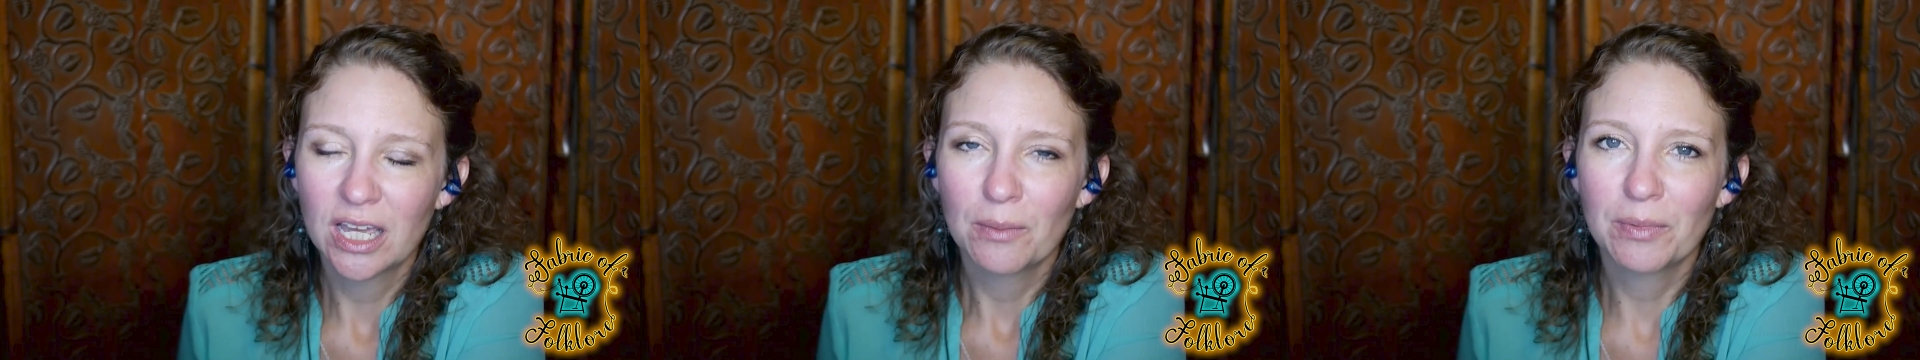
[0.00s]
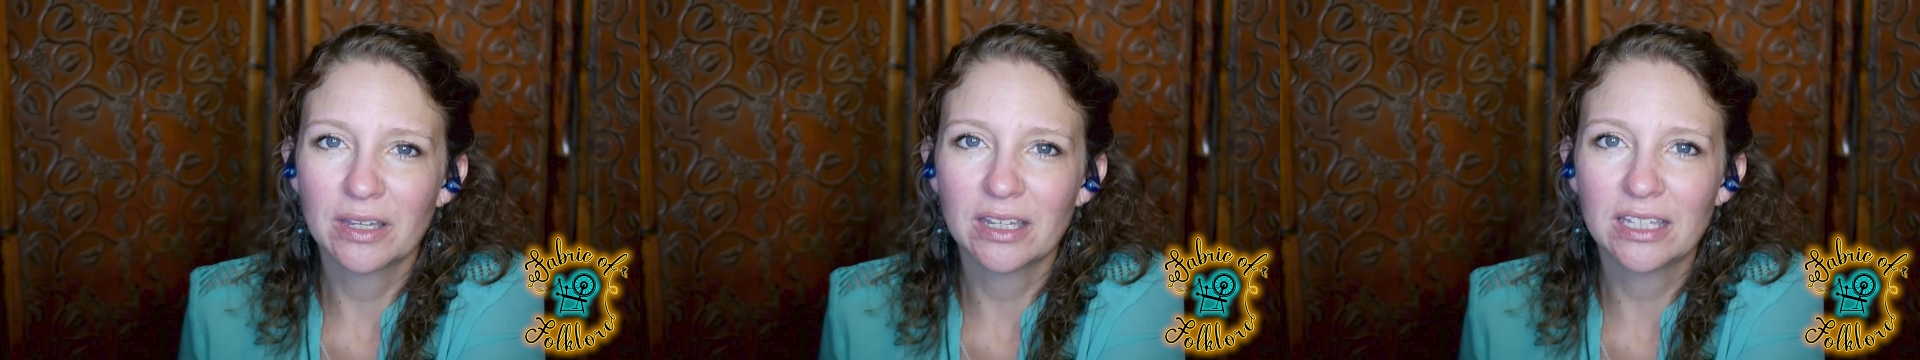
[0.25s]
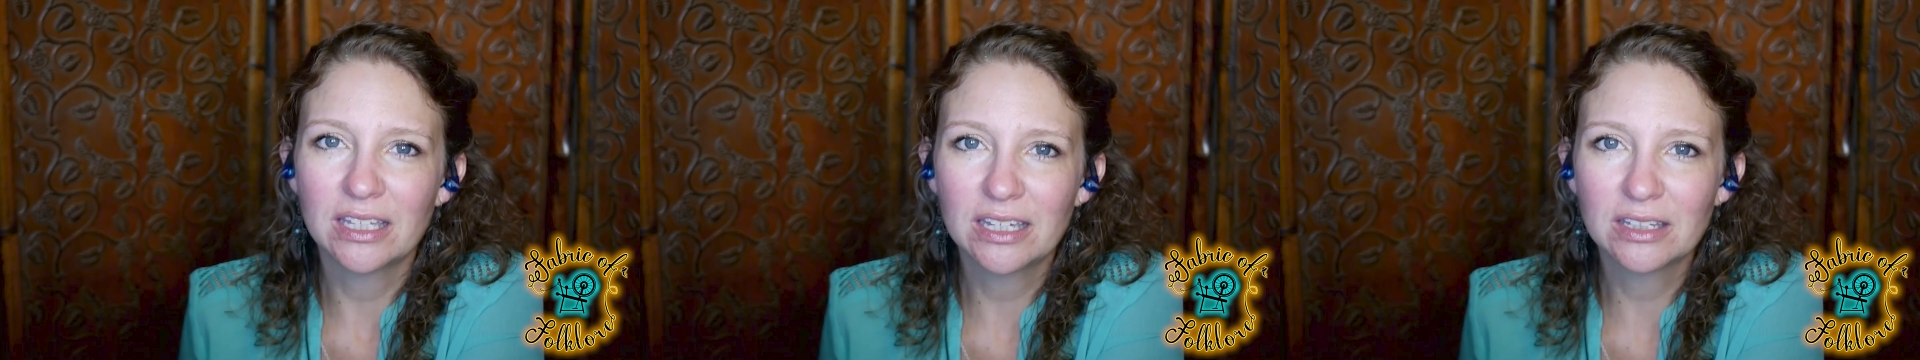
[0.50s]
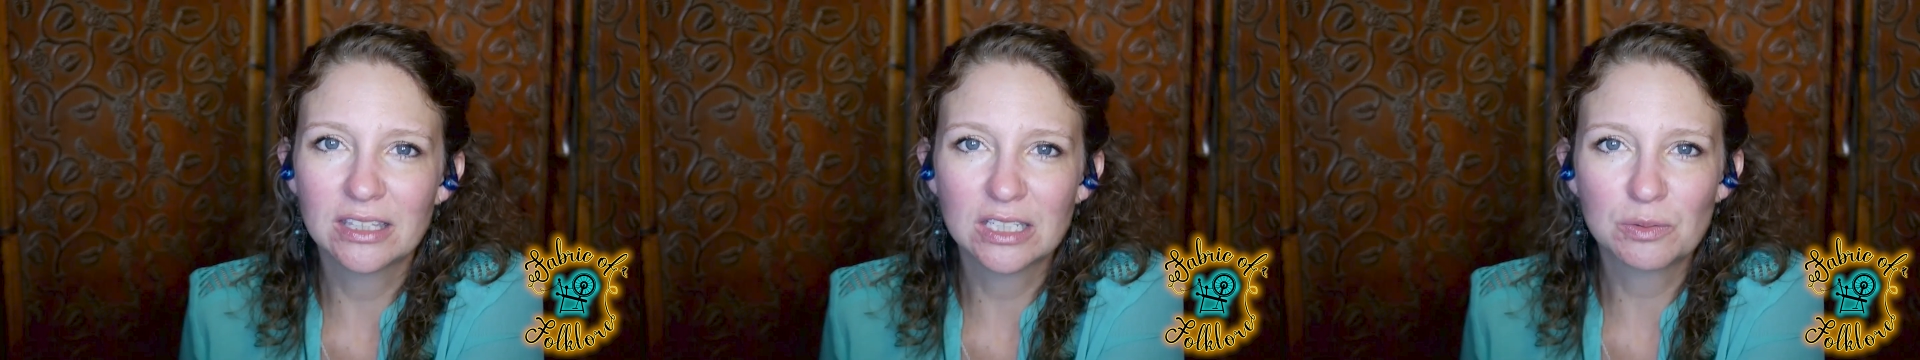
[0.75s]
but he
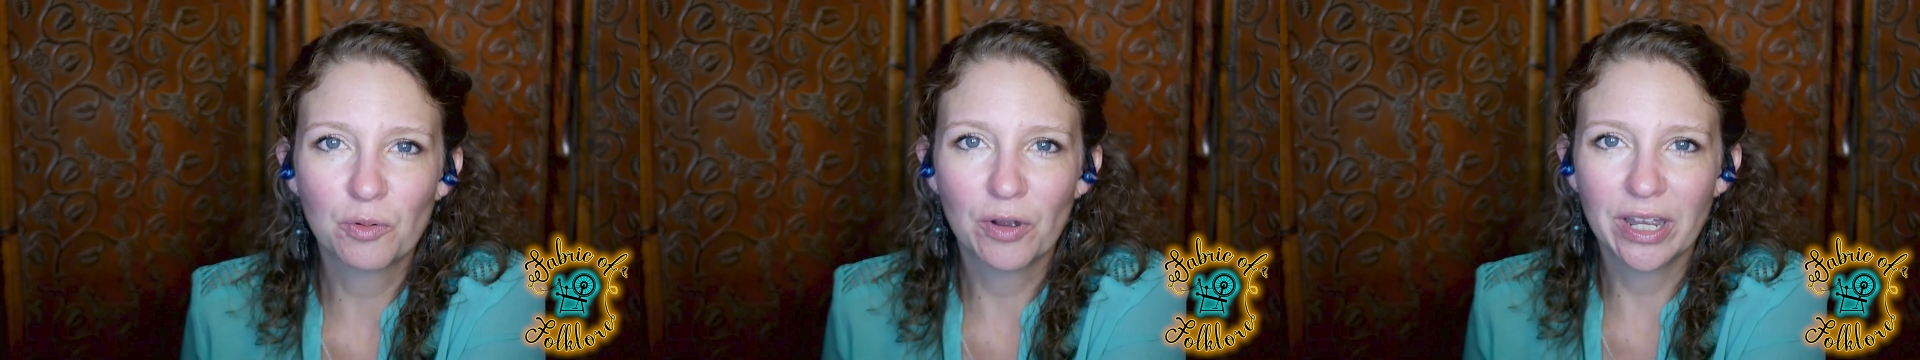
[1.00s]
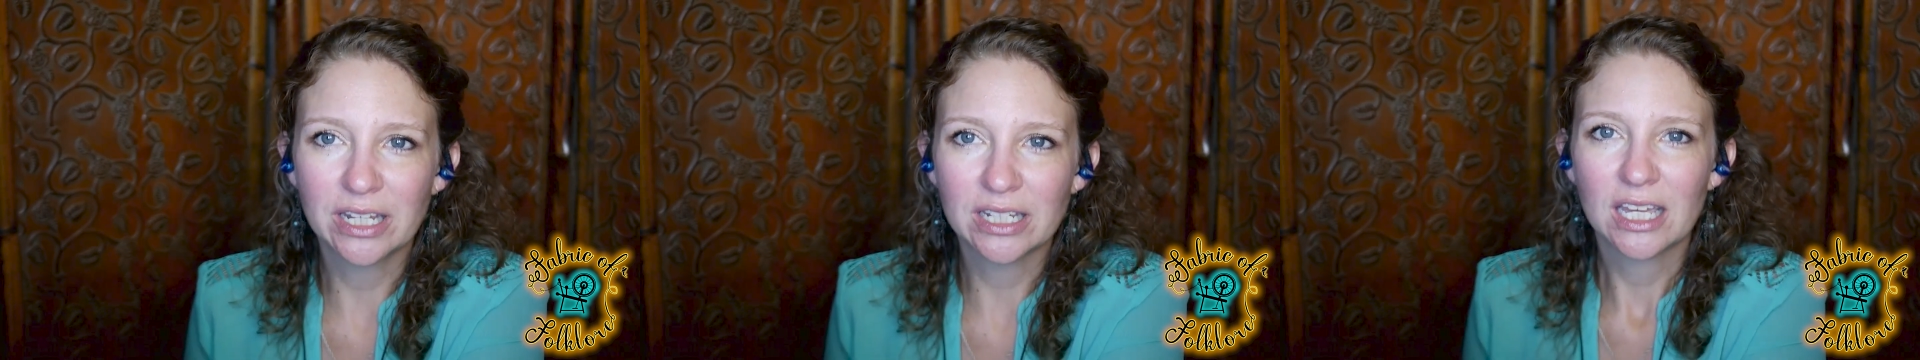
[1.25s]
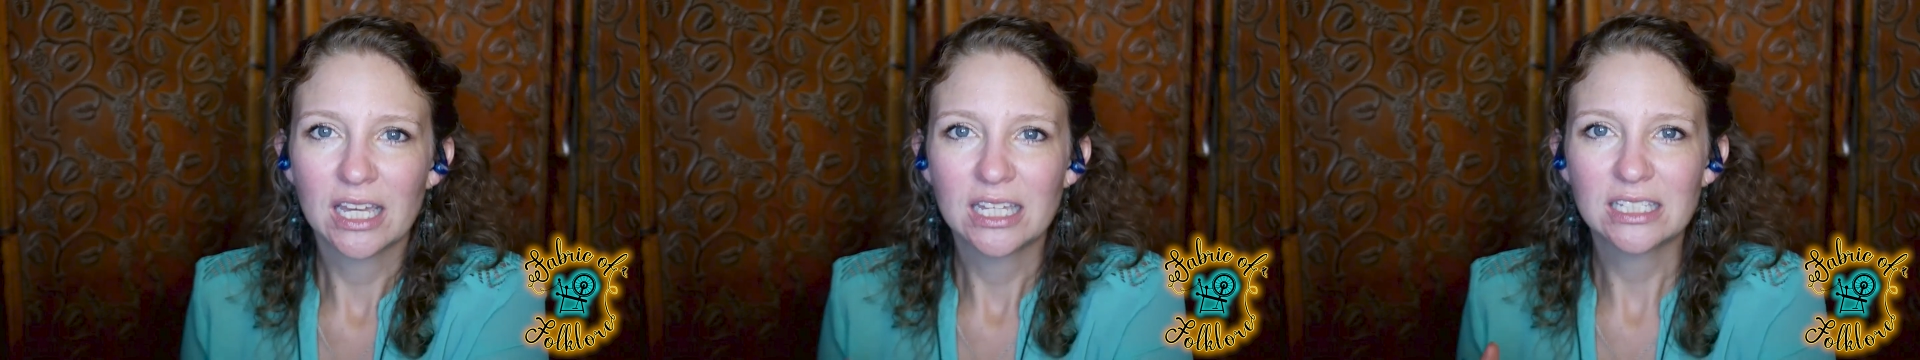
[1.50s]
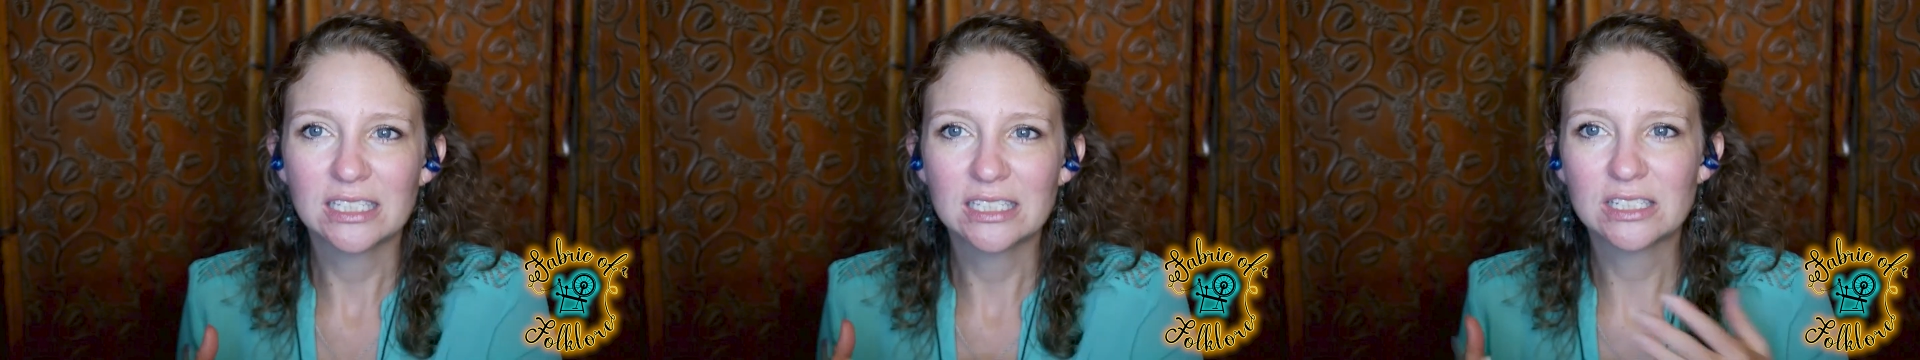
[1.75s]
at this point
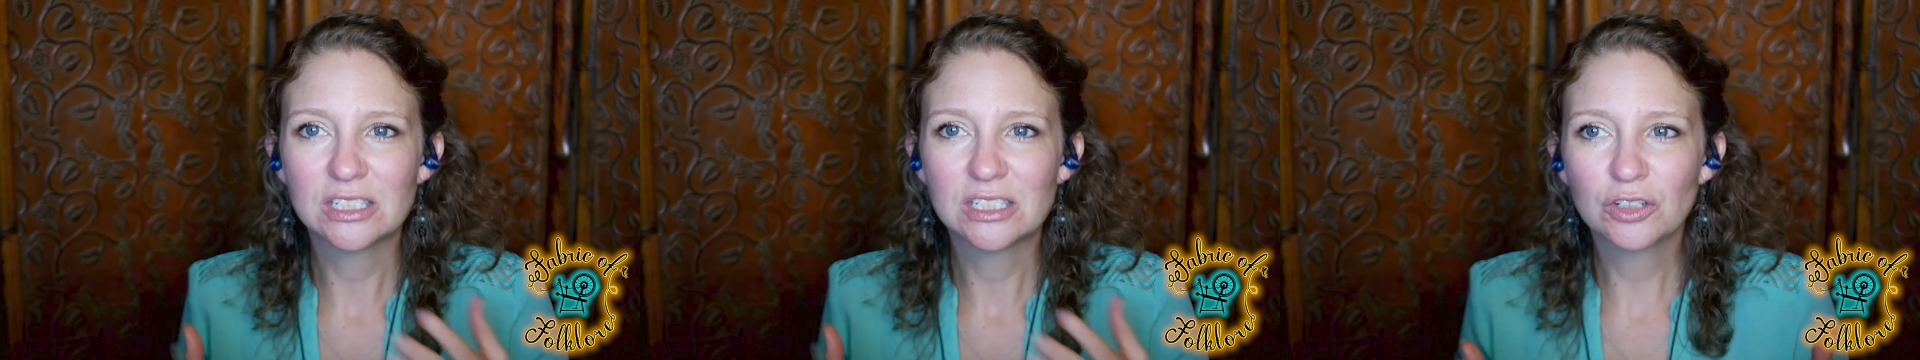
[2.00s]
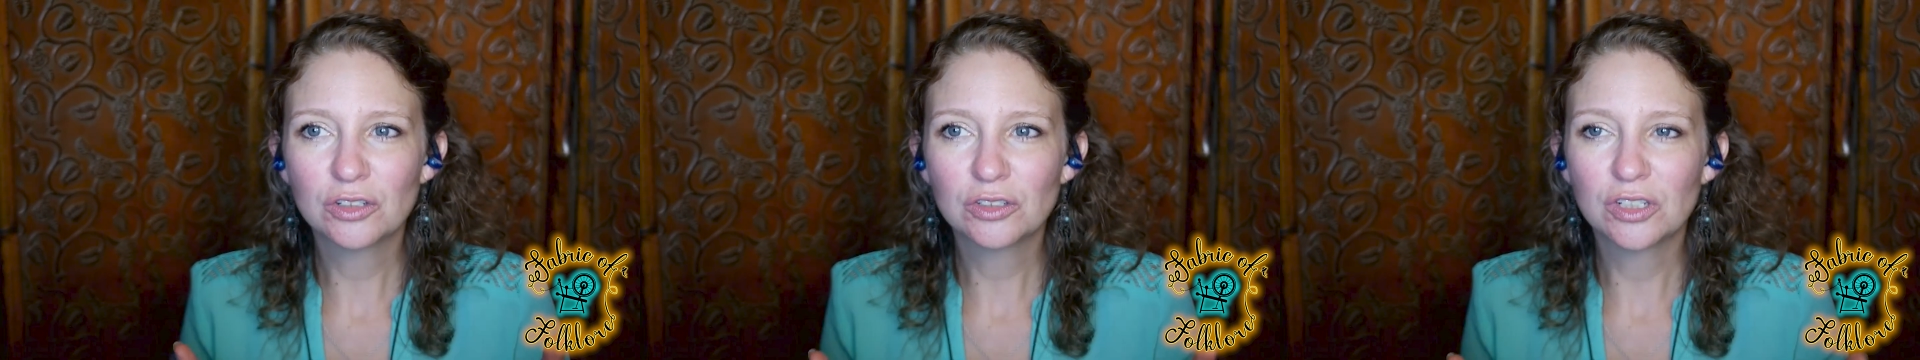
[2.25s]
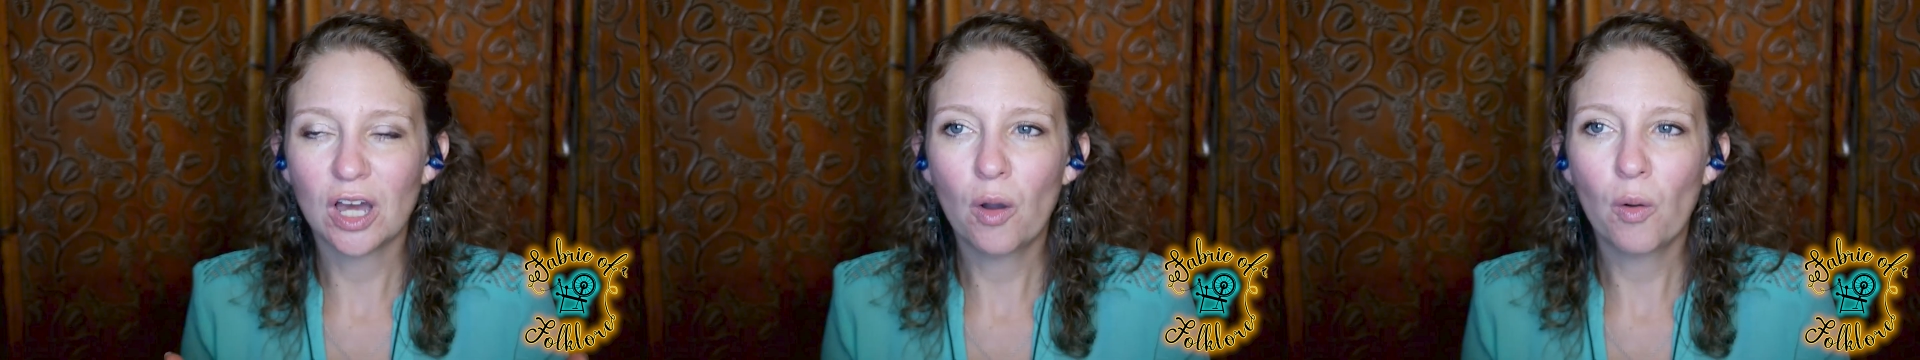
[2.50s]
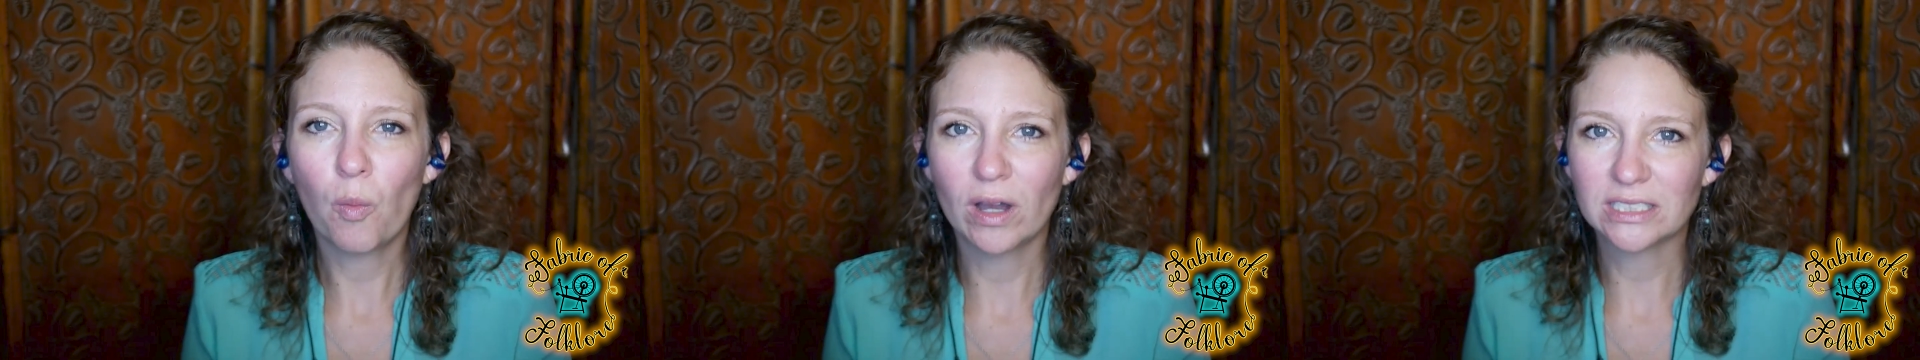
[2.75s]
is still
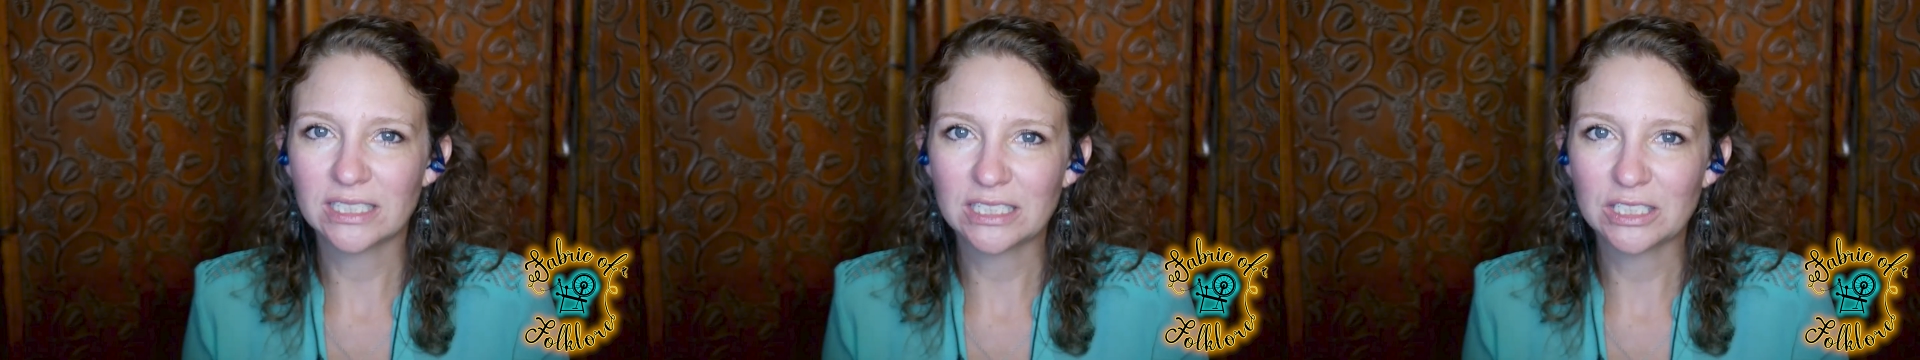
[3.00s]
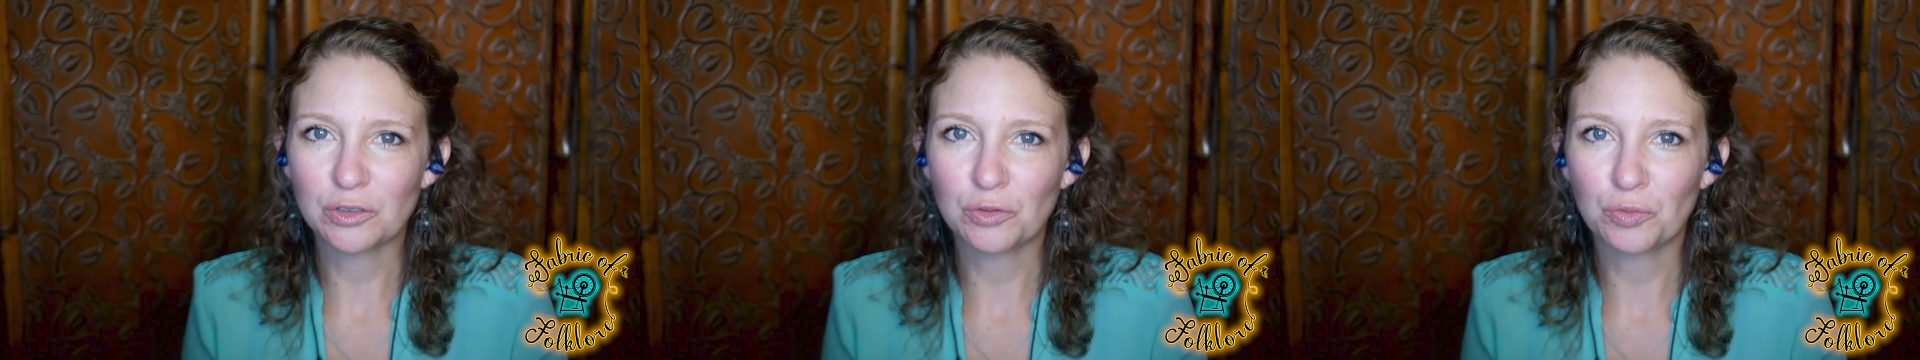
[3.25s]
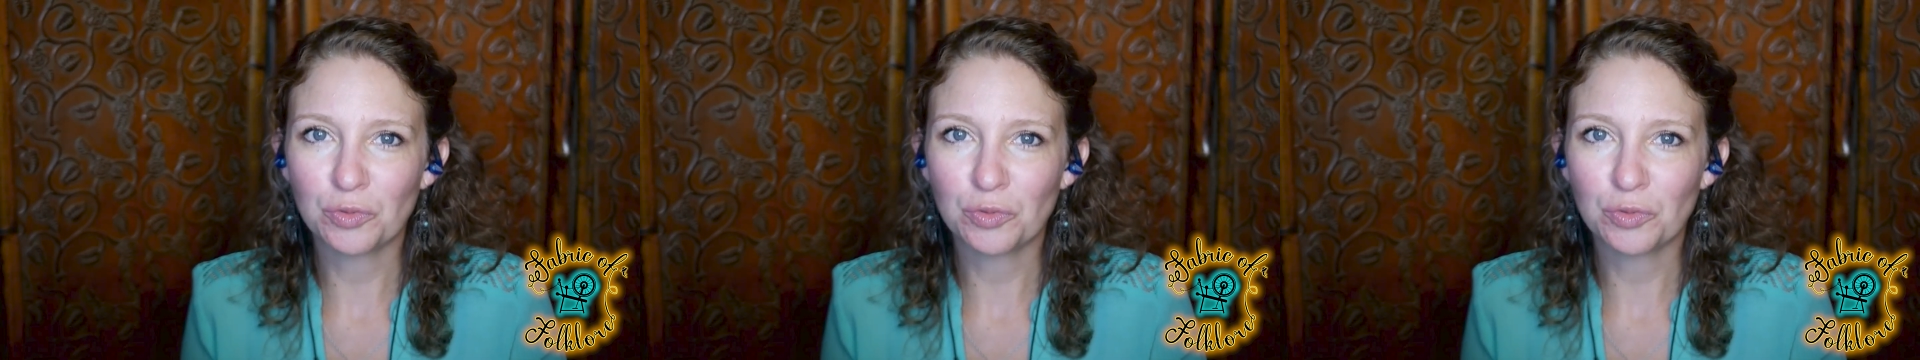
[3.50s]
not wanting to